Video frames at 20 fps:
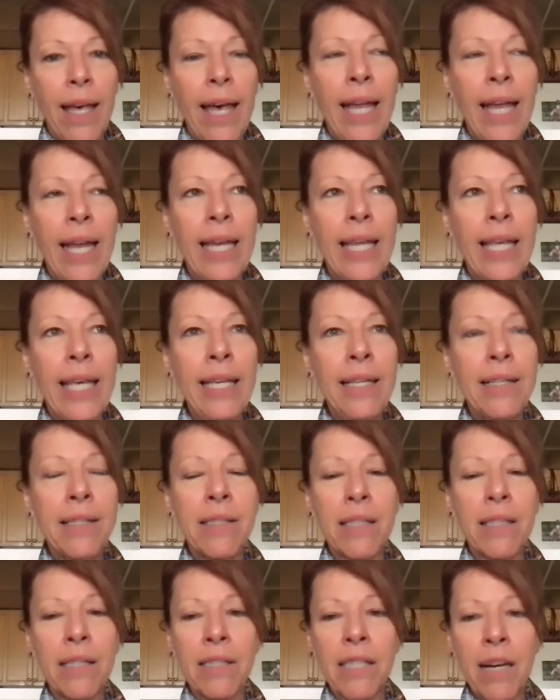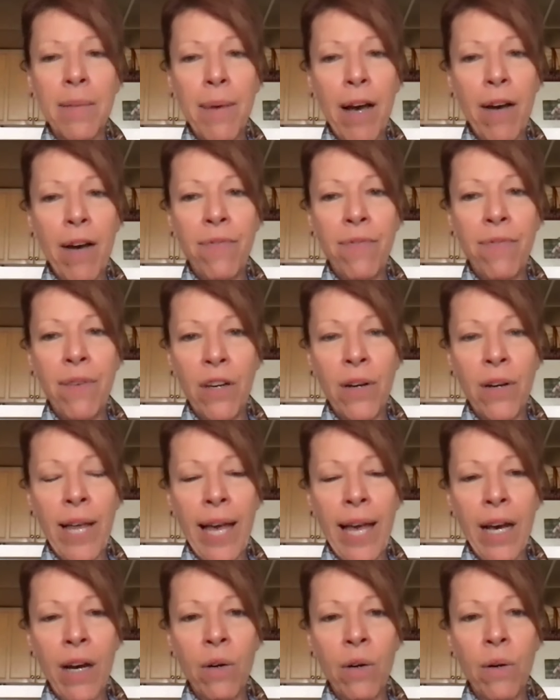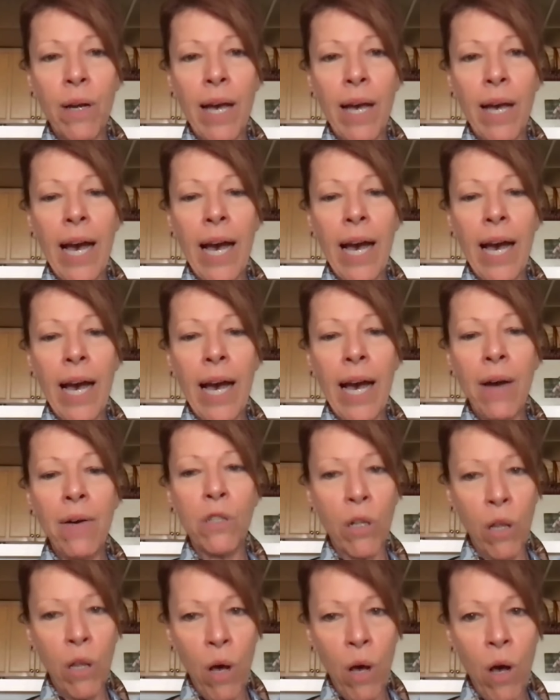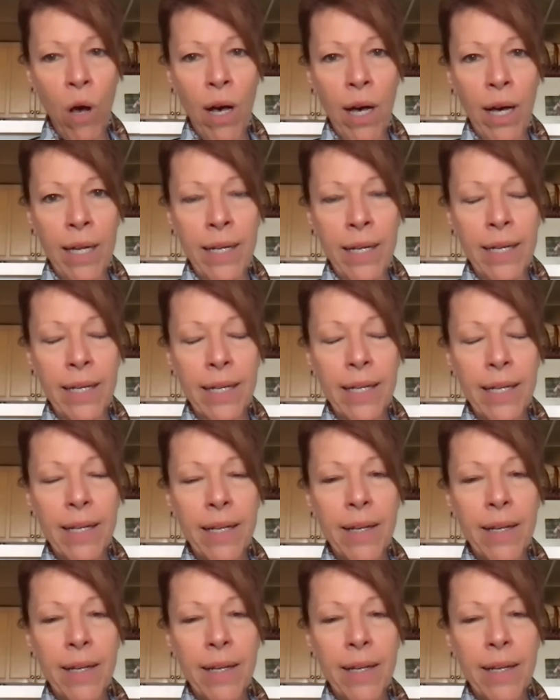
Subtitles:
and he's somehow figured out how to use Claude